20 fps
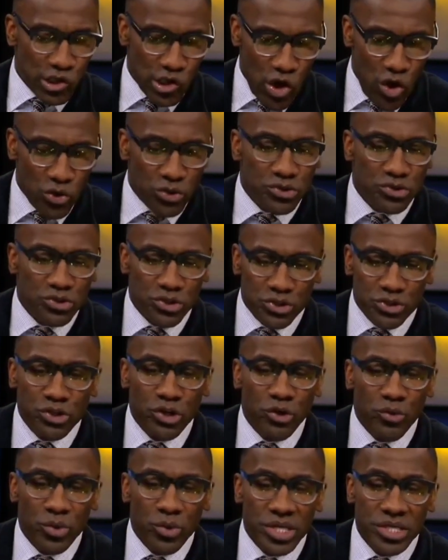as long as the
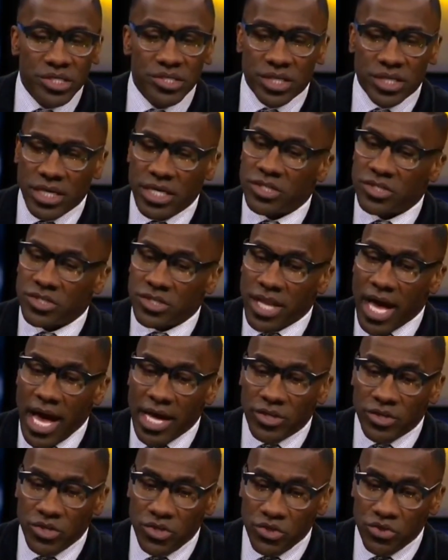series is
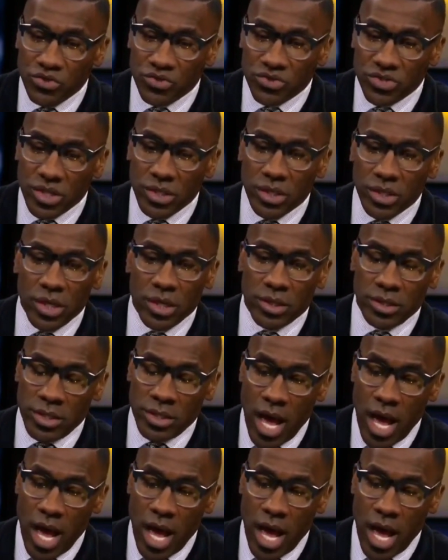not Houston,